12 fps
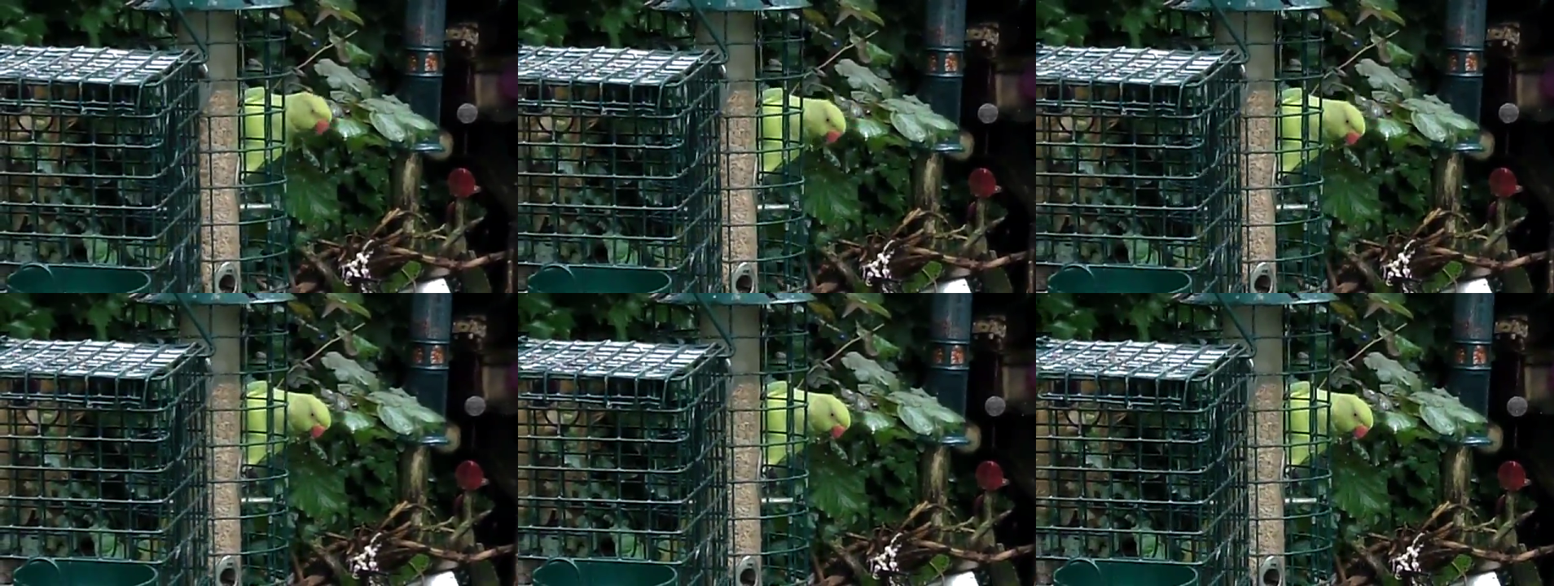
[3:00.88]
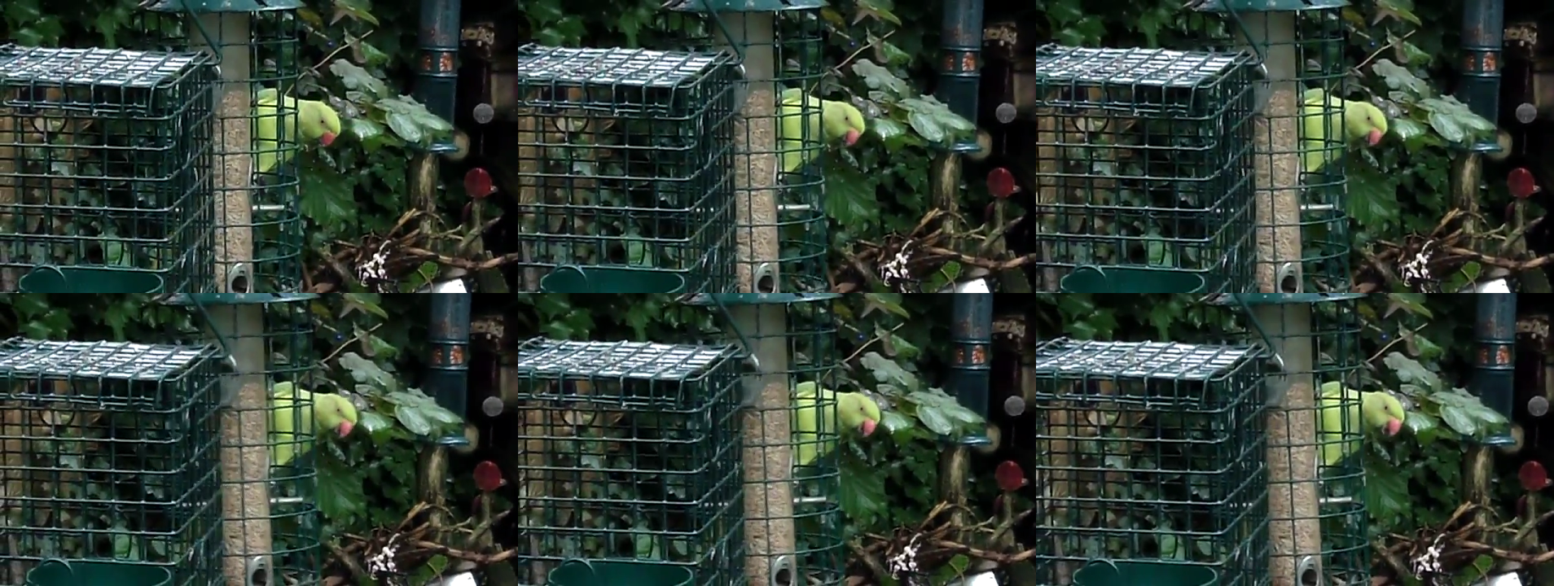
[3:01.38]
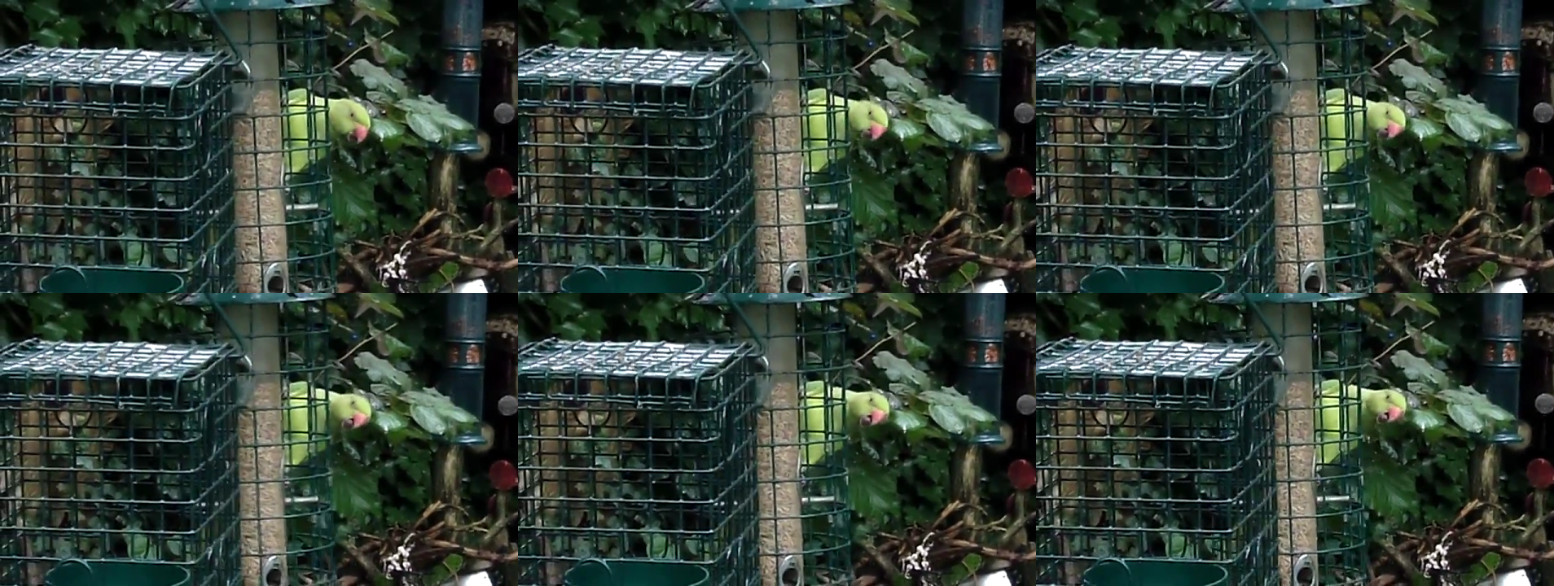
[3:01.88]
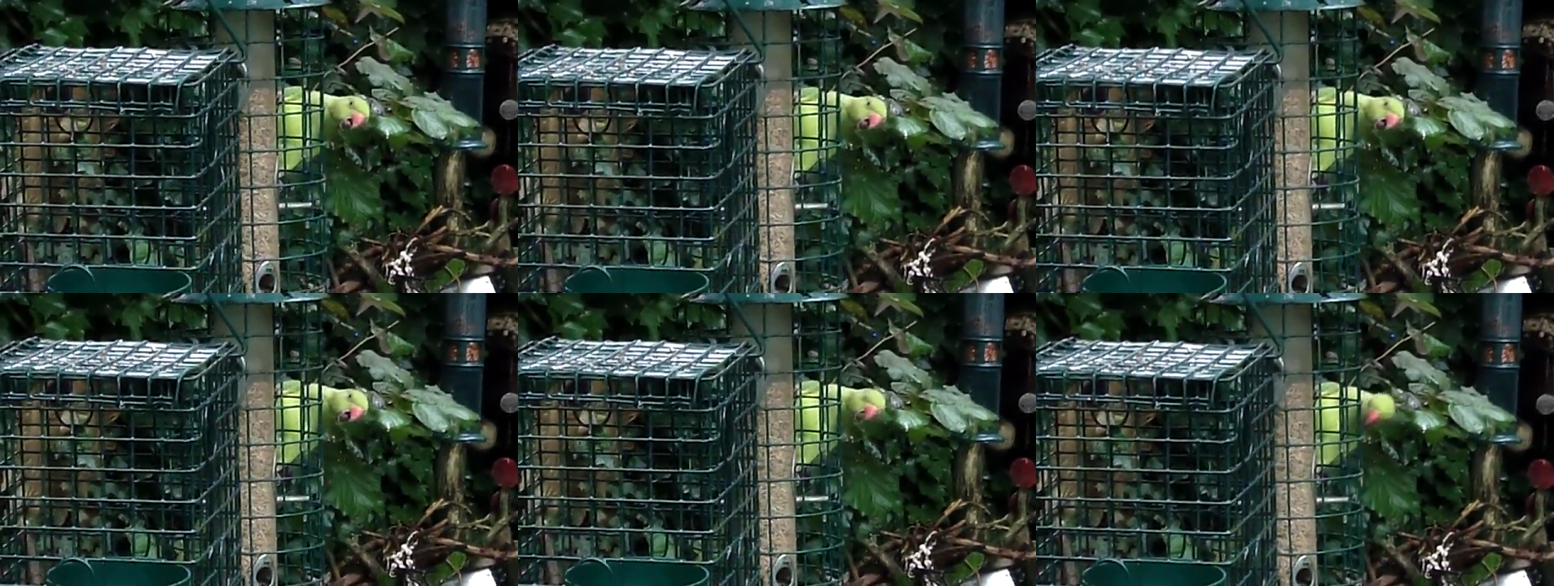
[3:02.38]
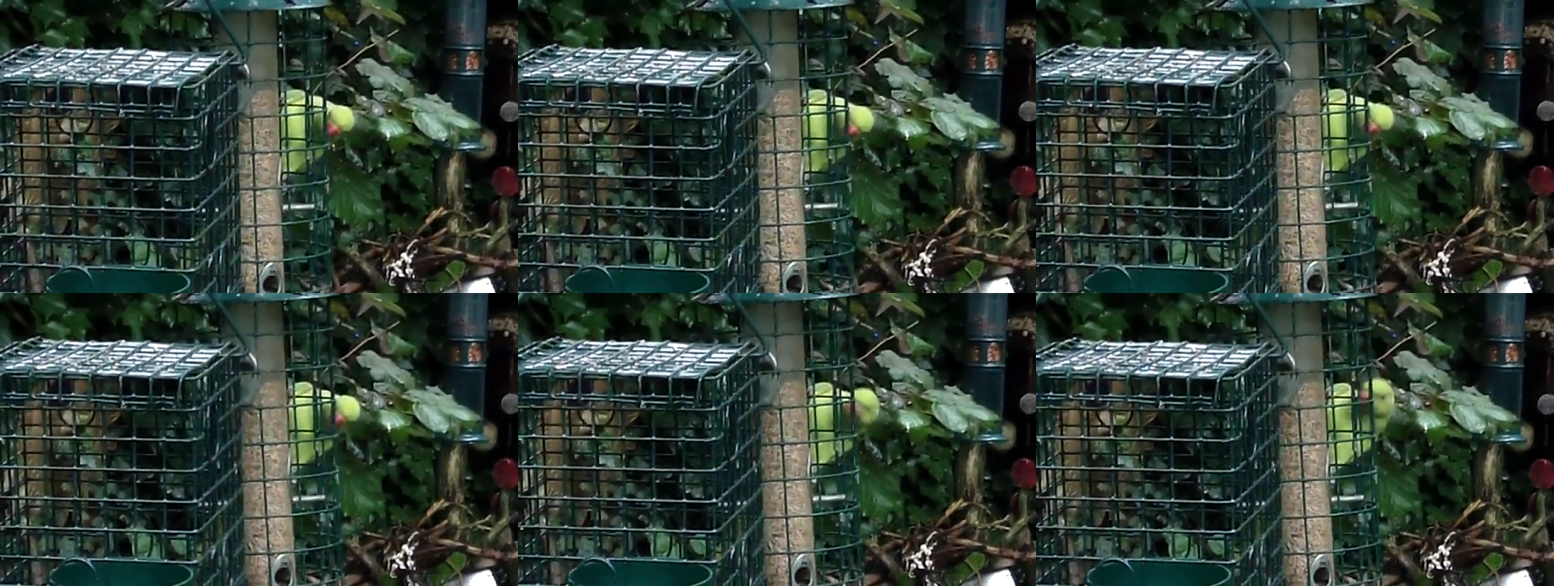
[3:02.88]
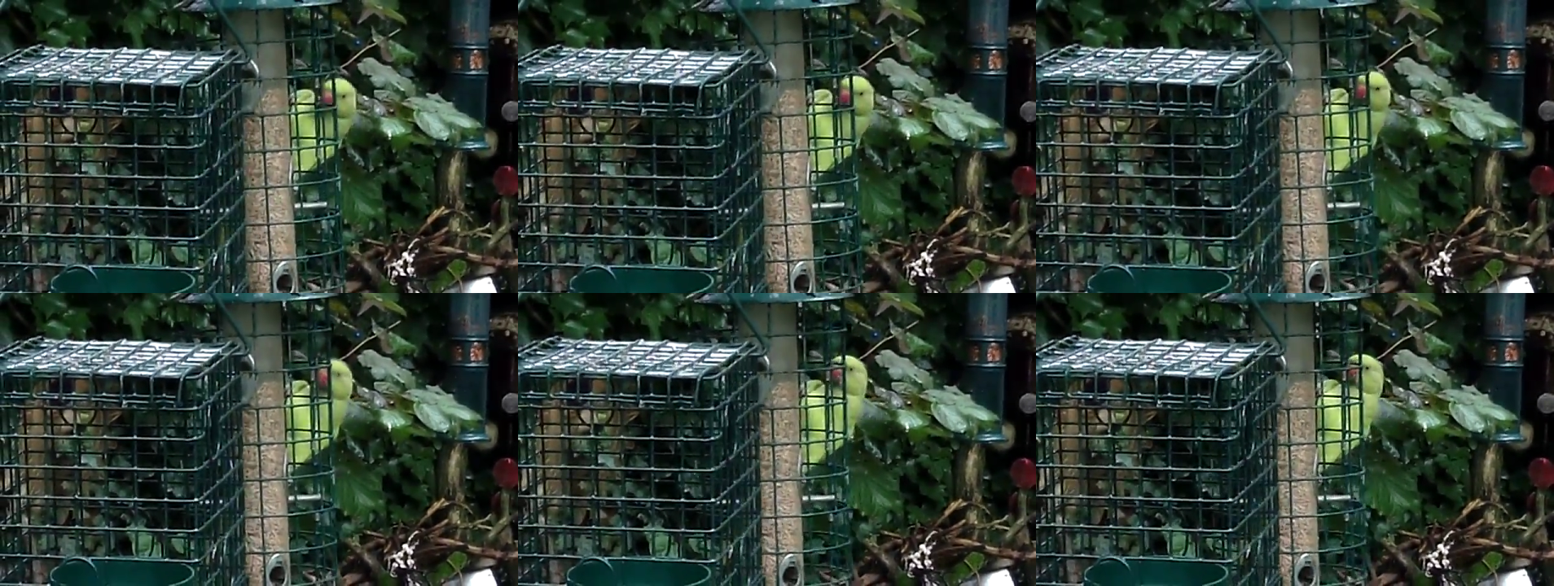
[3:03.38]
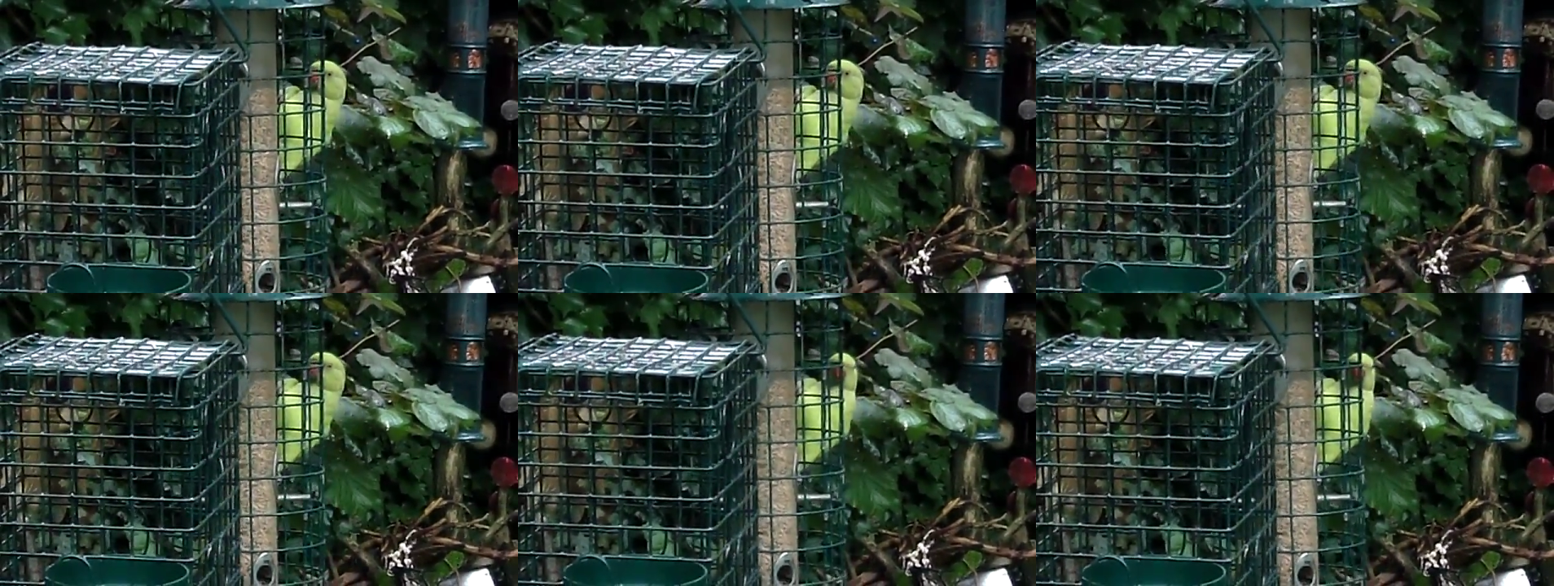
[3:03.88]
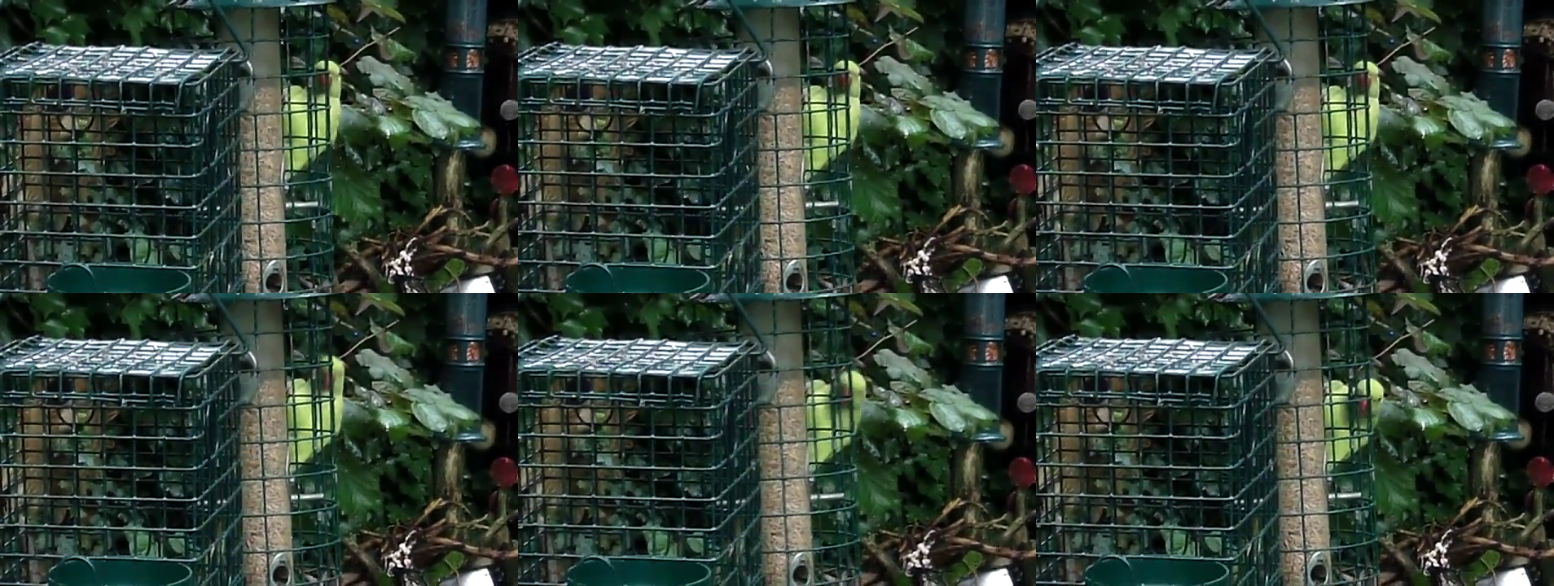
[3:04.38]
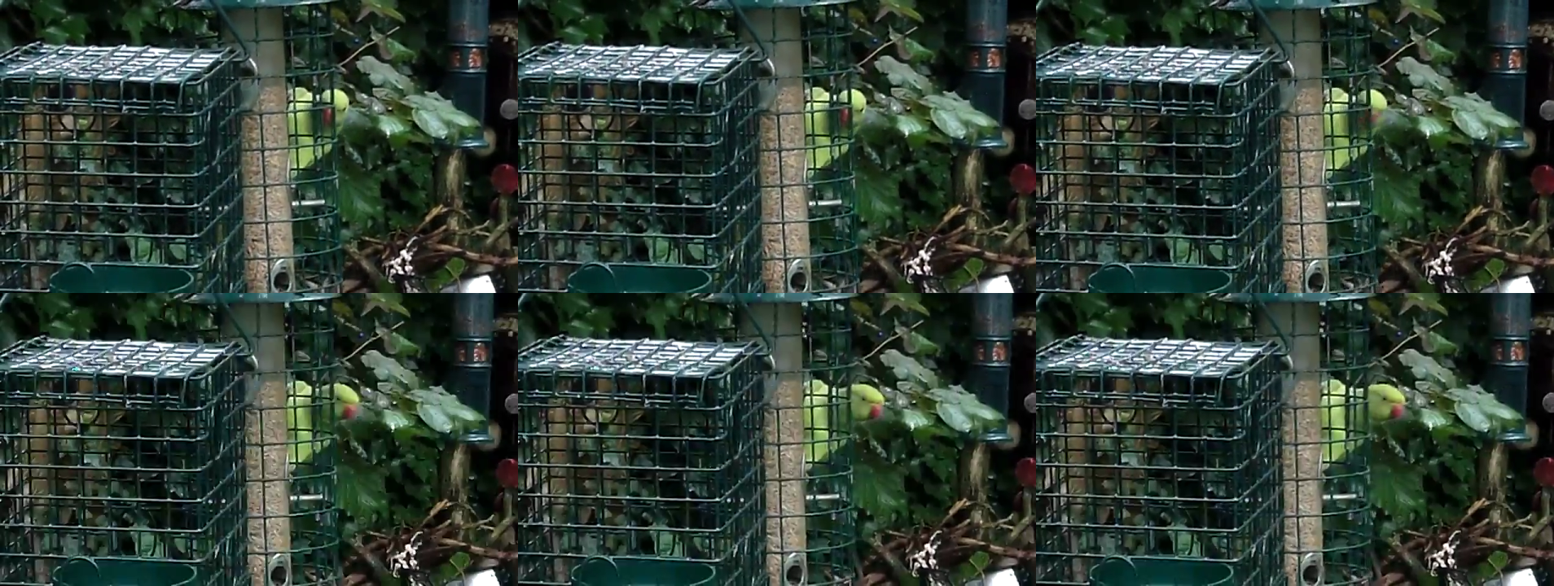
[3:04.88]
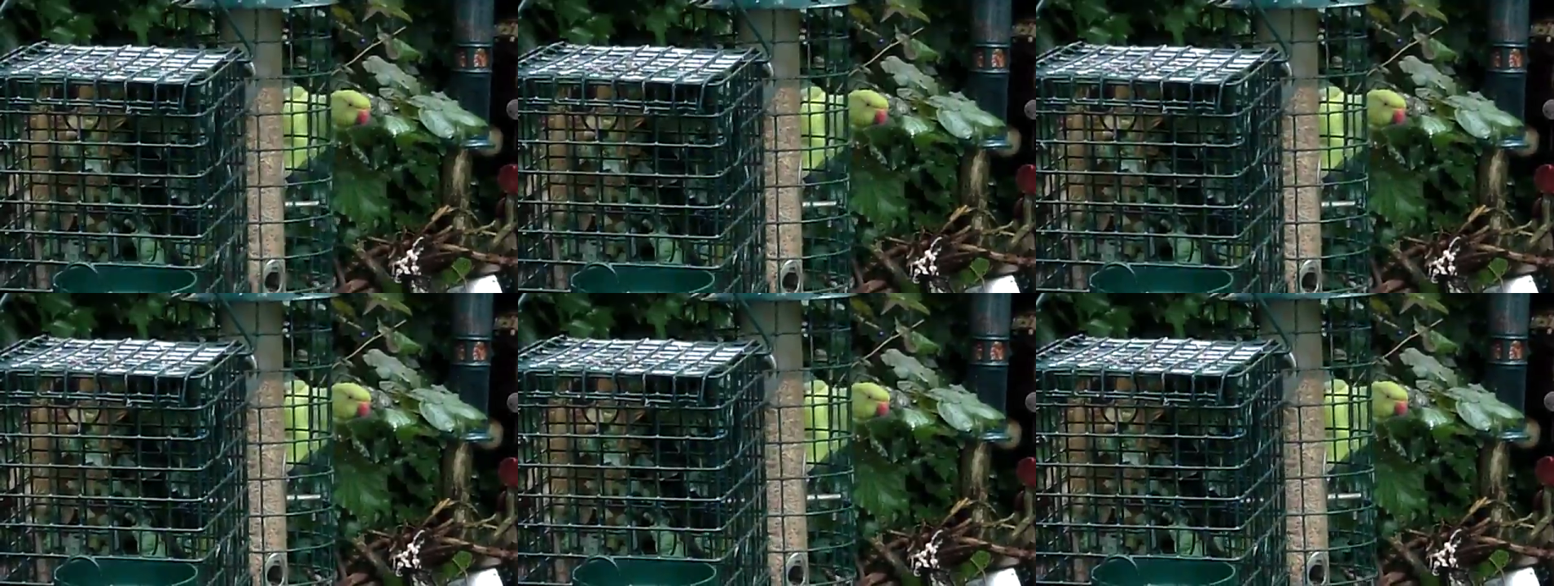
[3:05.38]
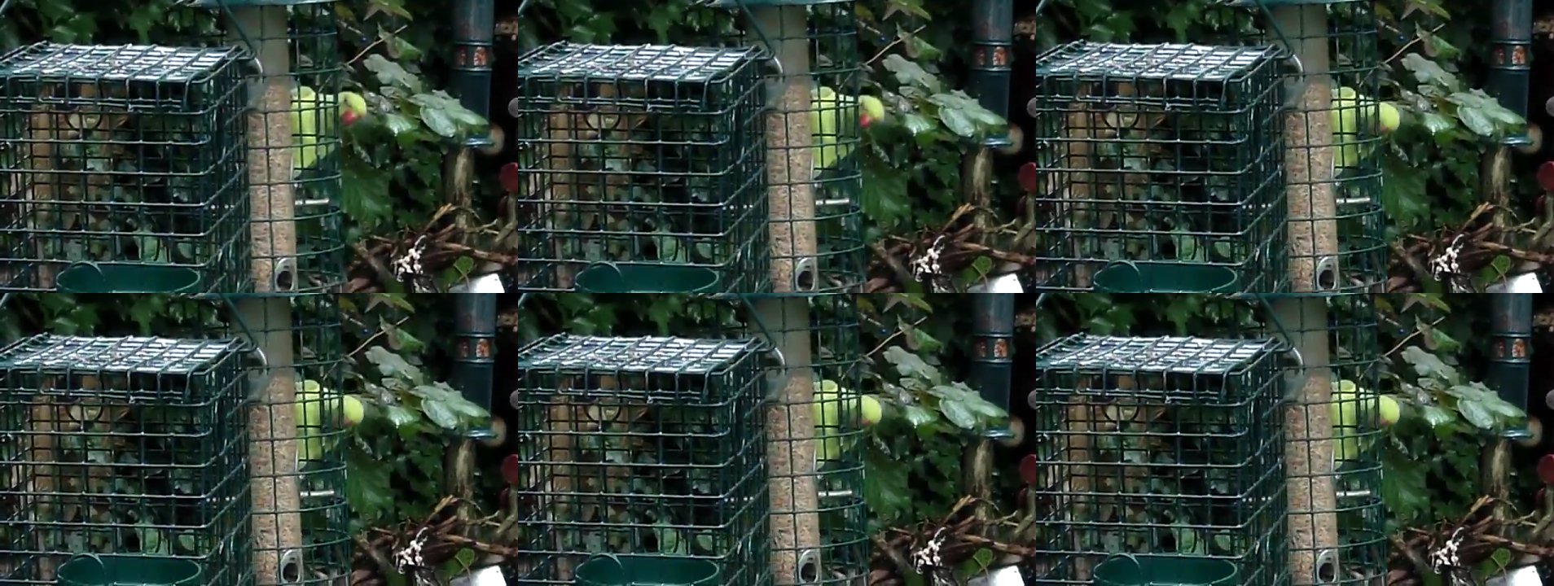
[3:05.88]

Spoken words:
(no speaker visible)